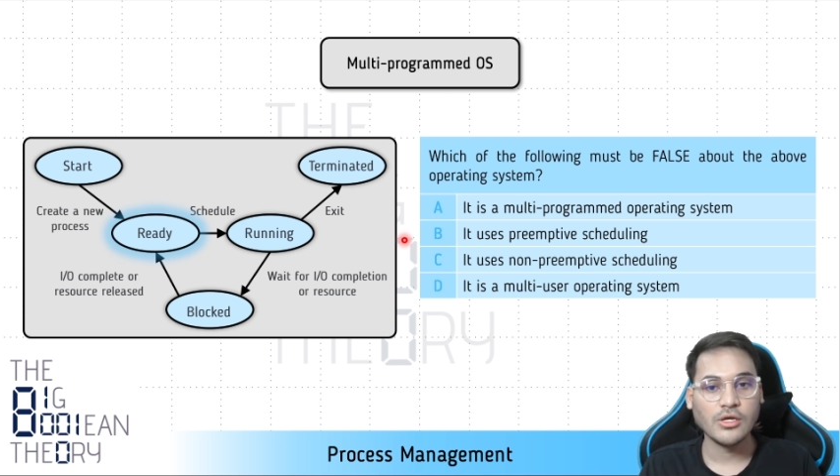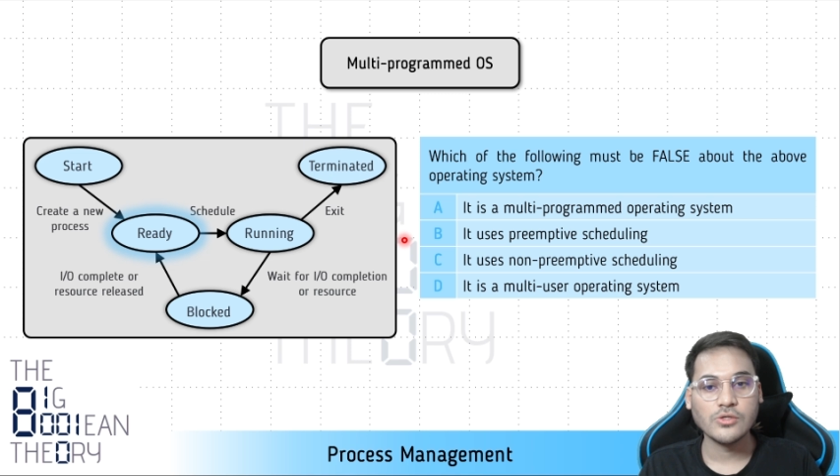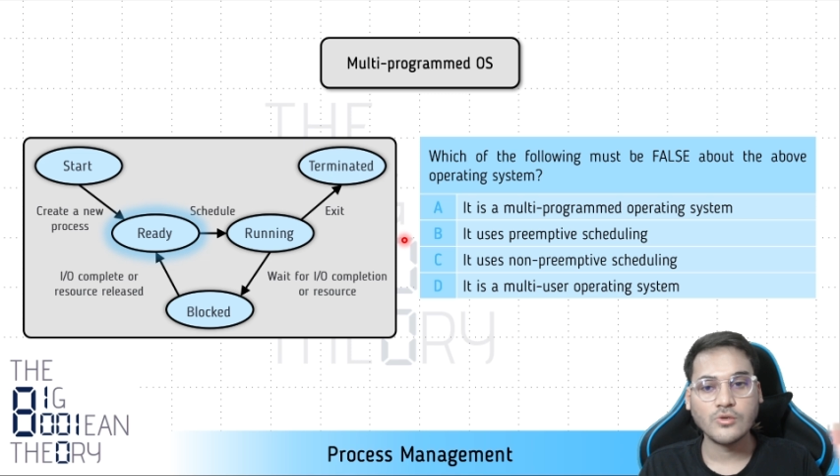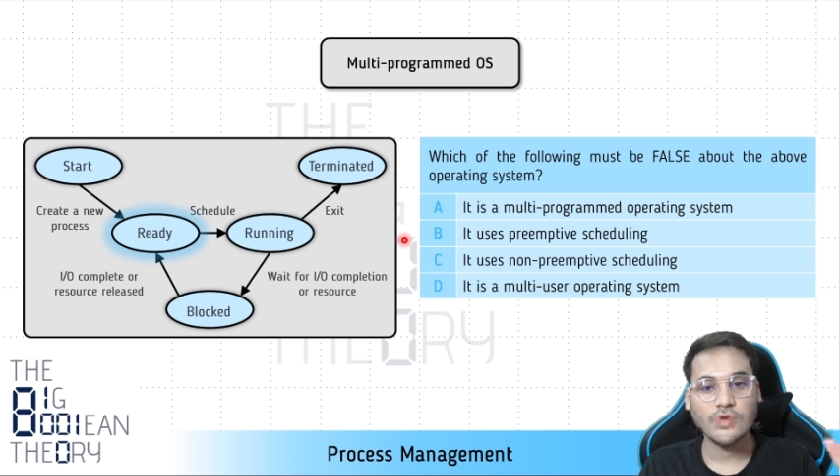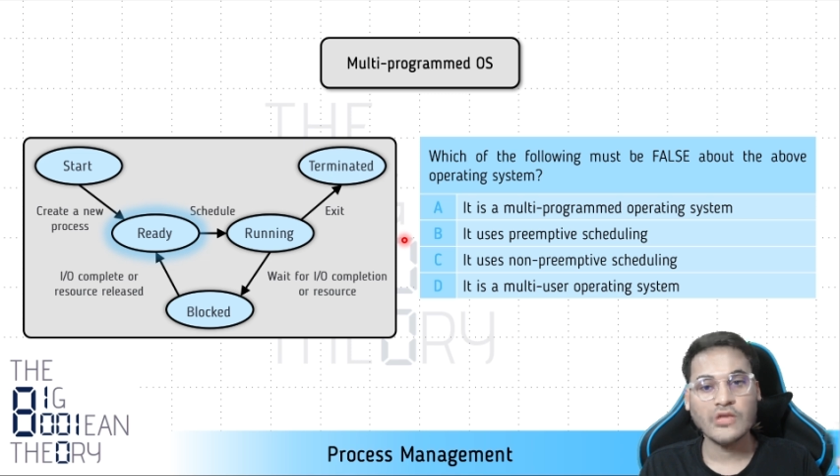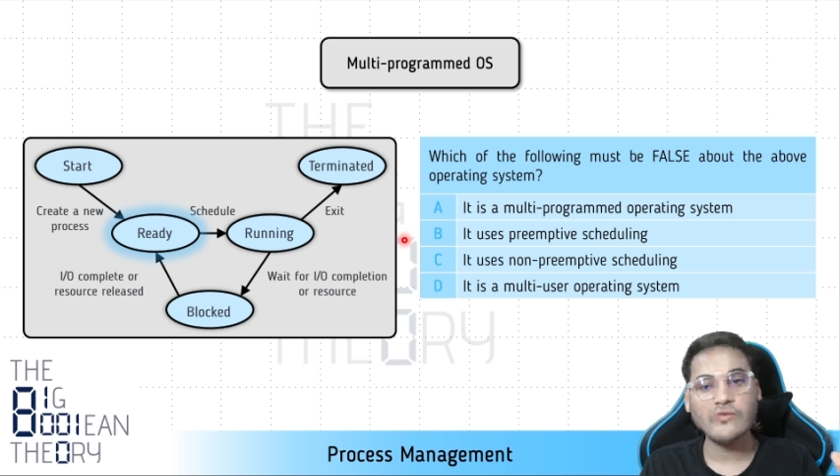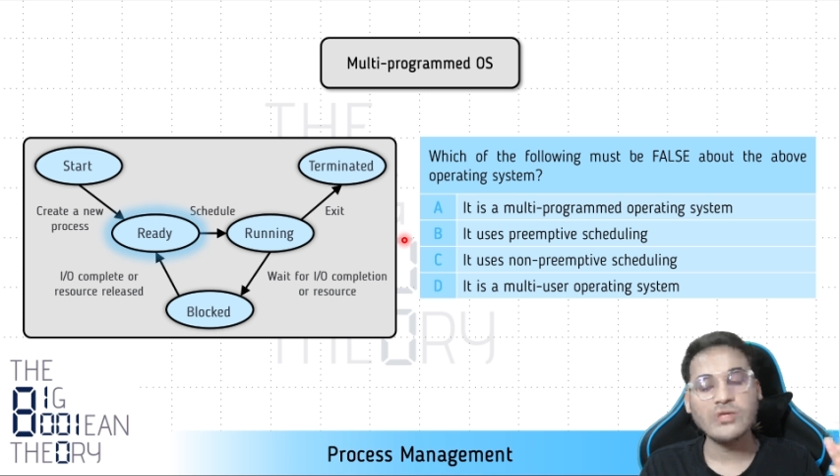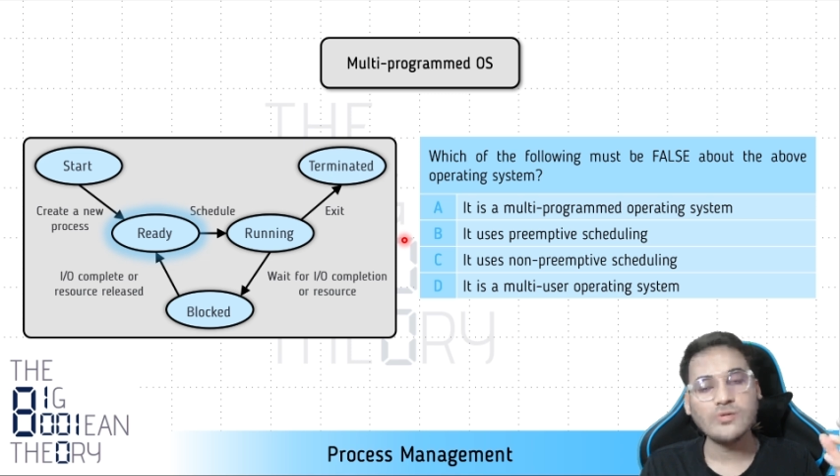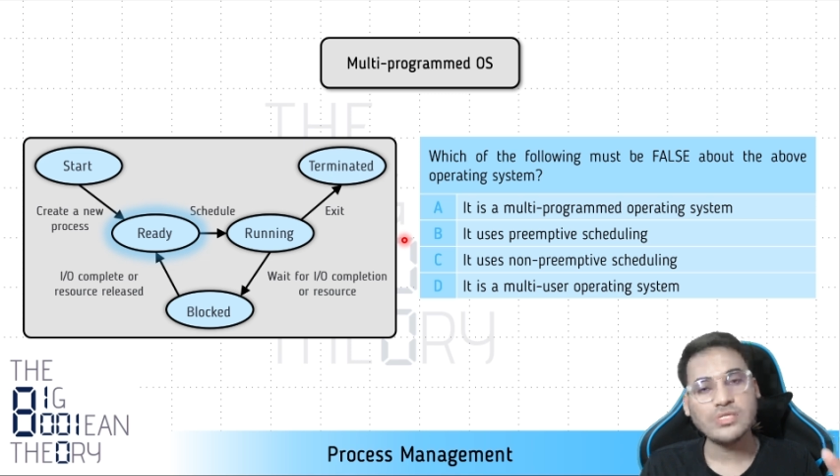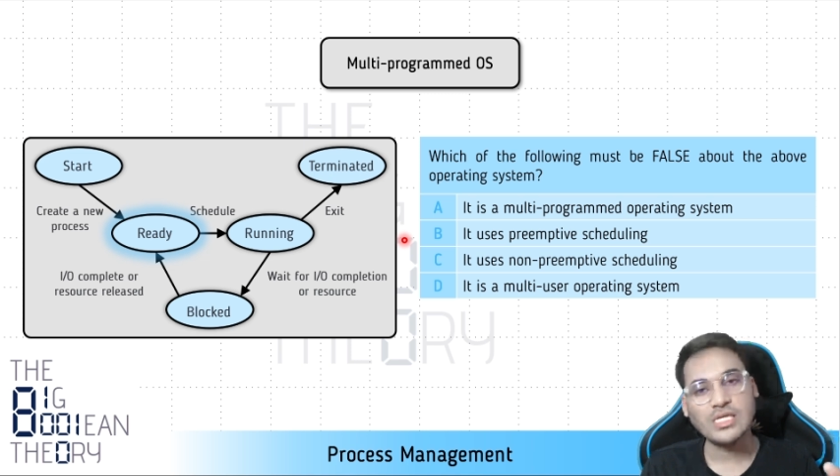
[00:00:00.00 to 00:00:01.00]
So whenever
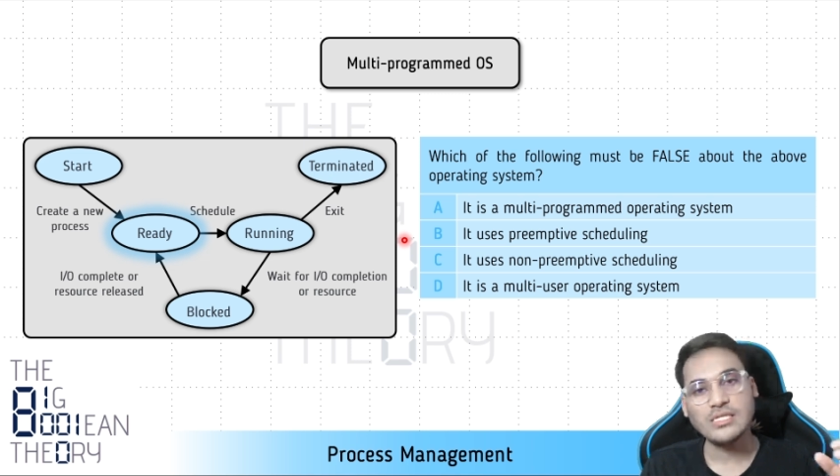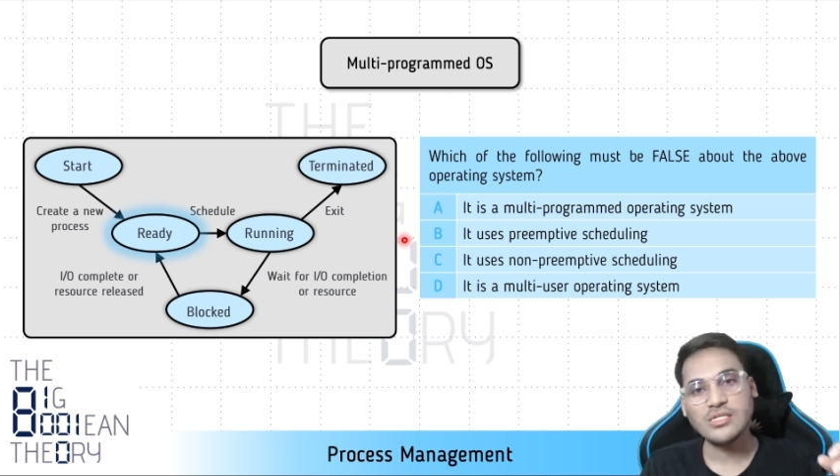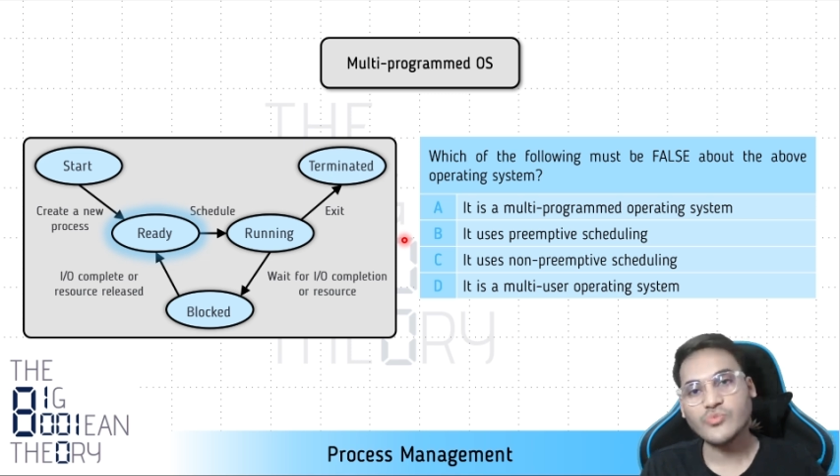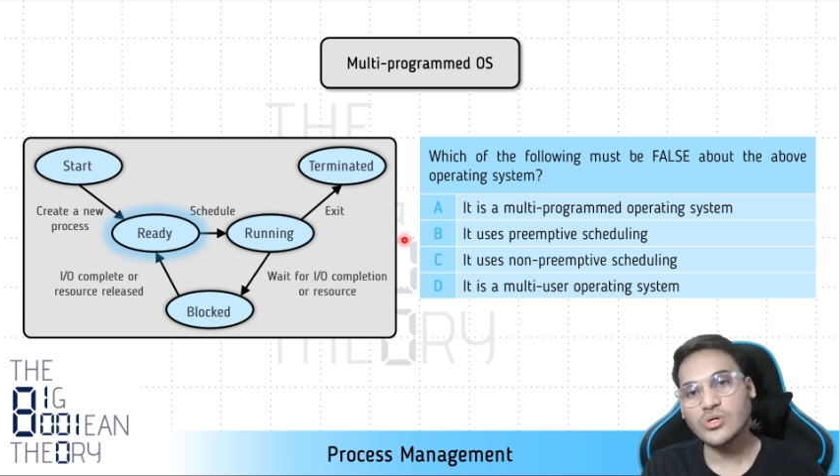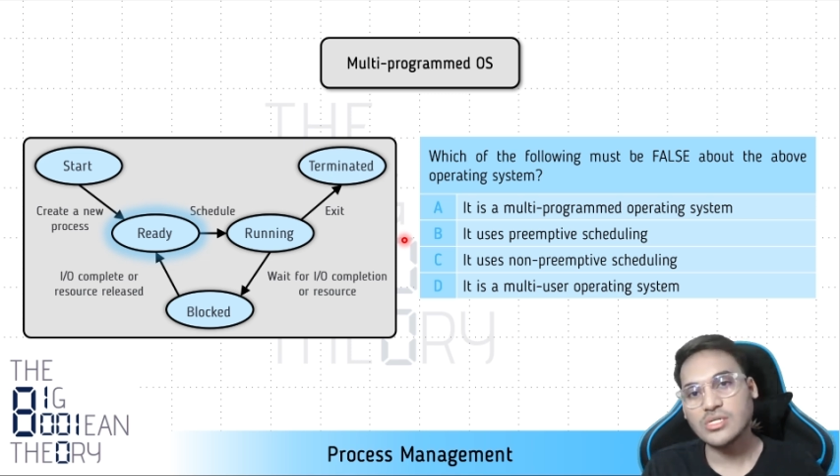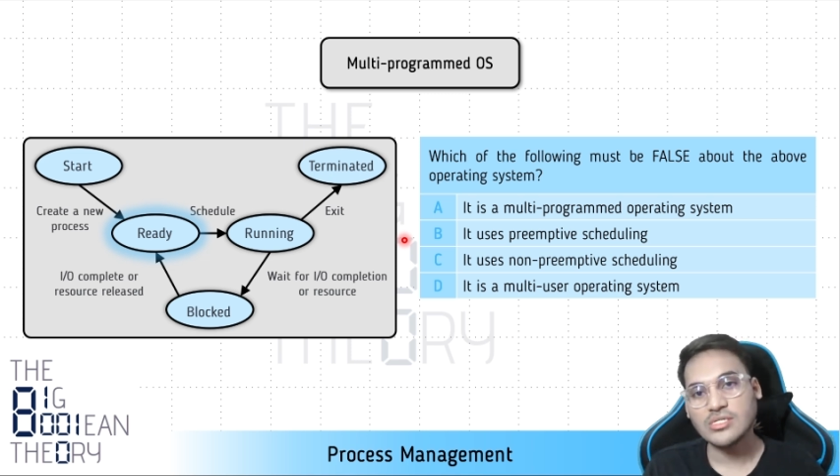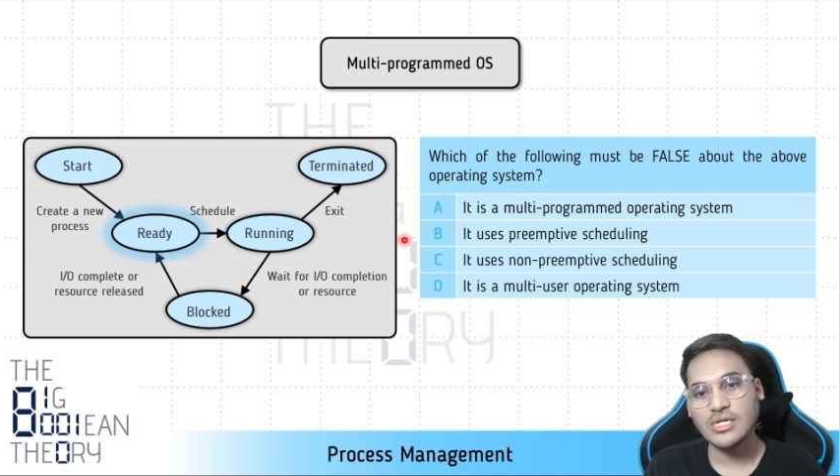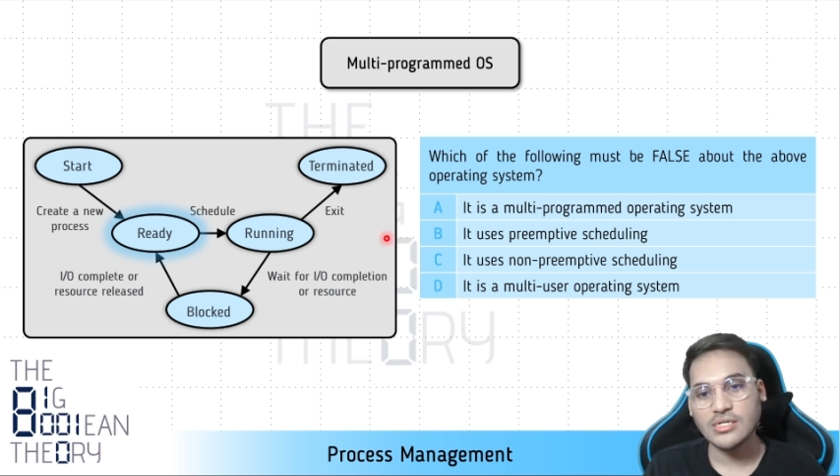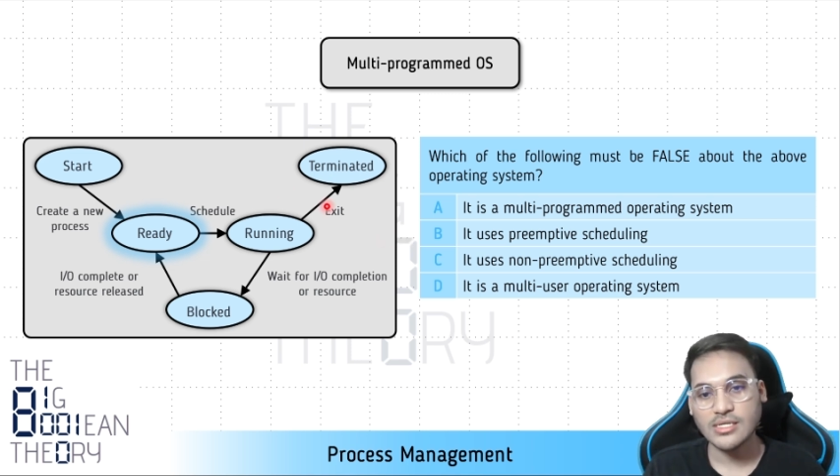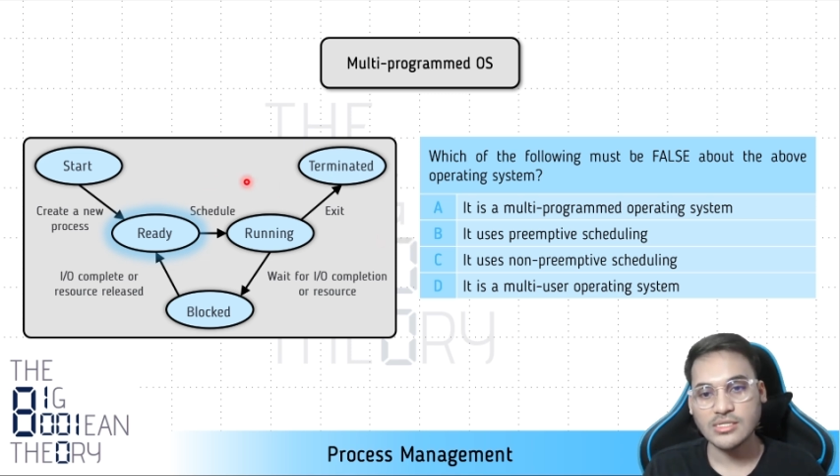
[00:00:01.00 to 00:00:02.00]
you see this process state
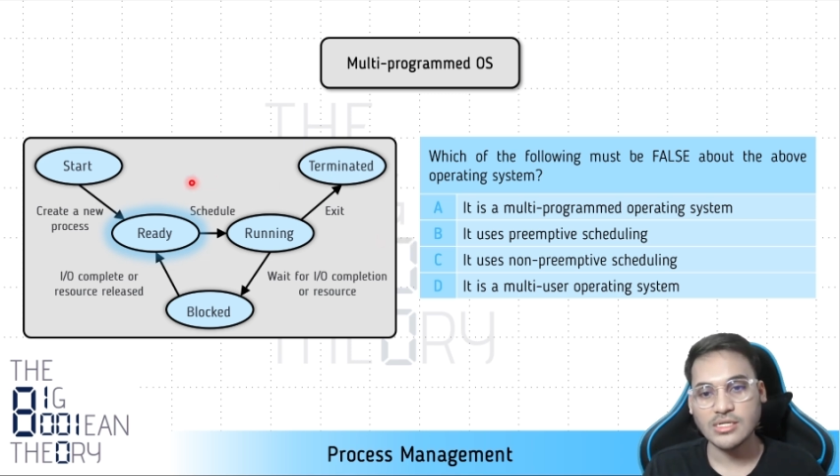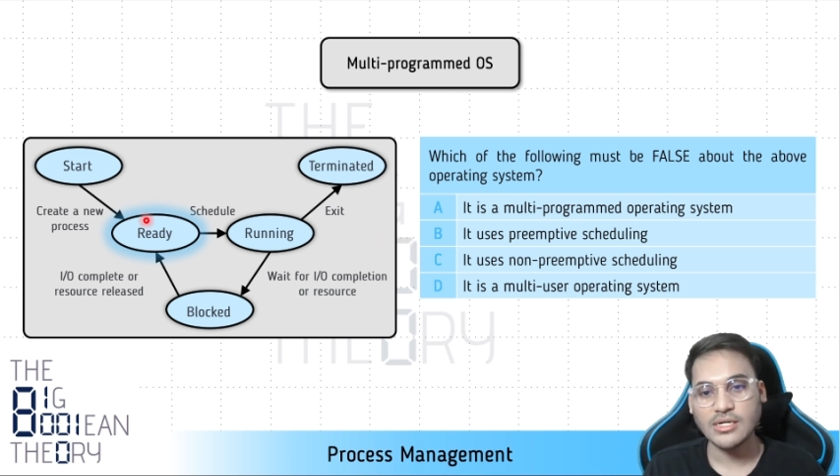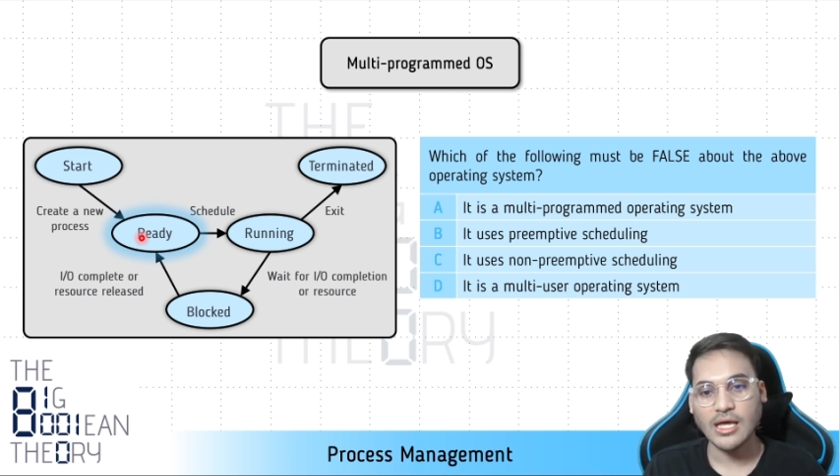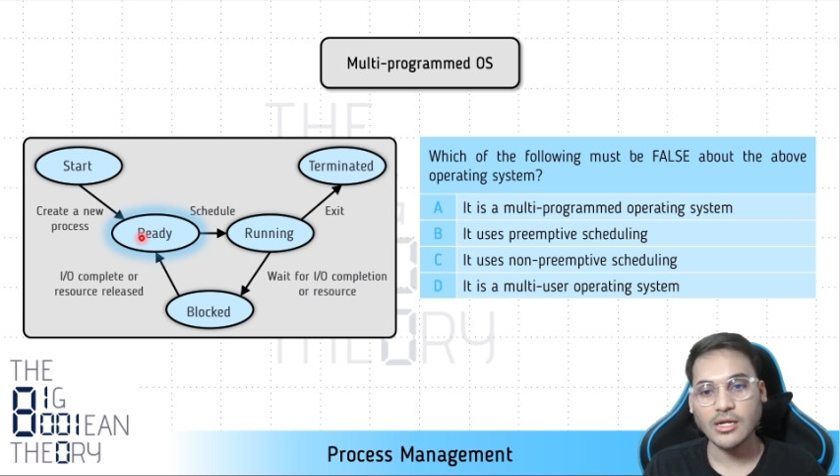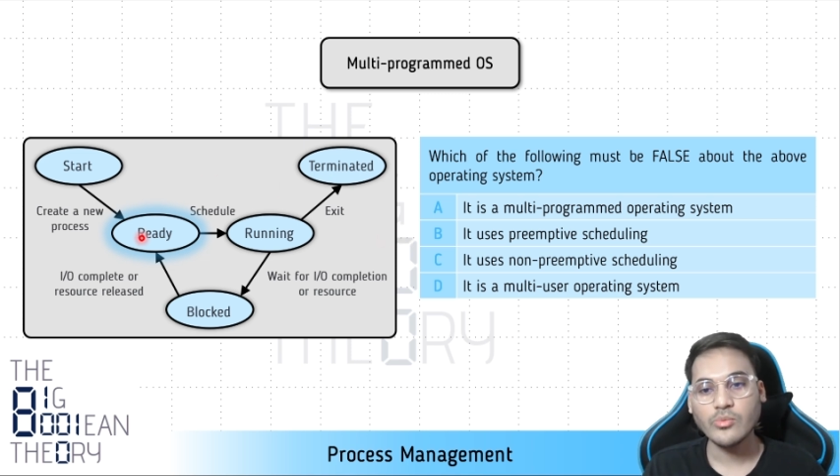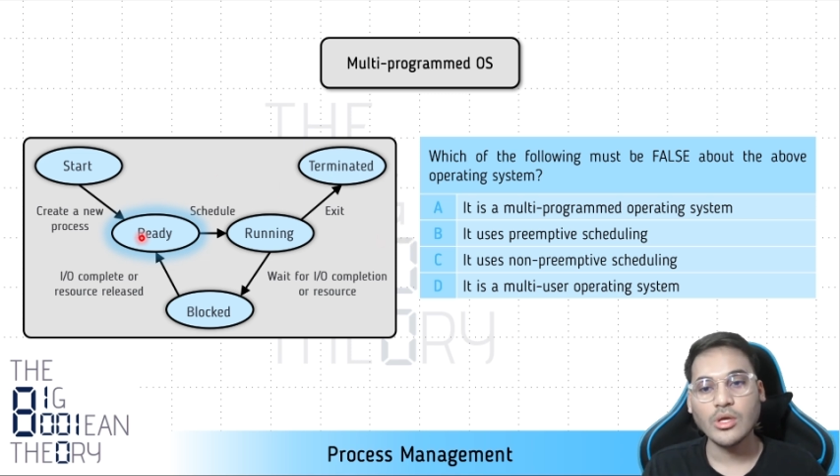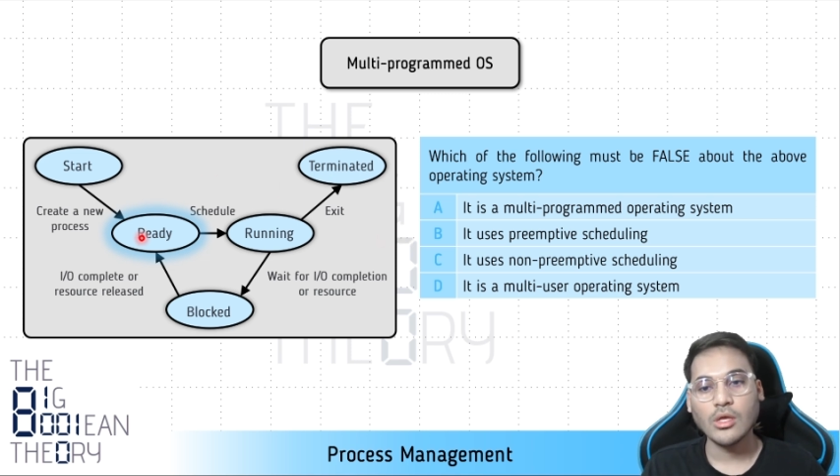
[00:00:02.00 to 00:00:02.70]
transition diagram,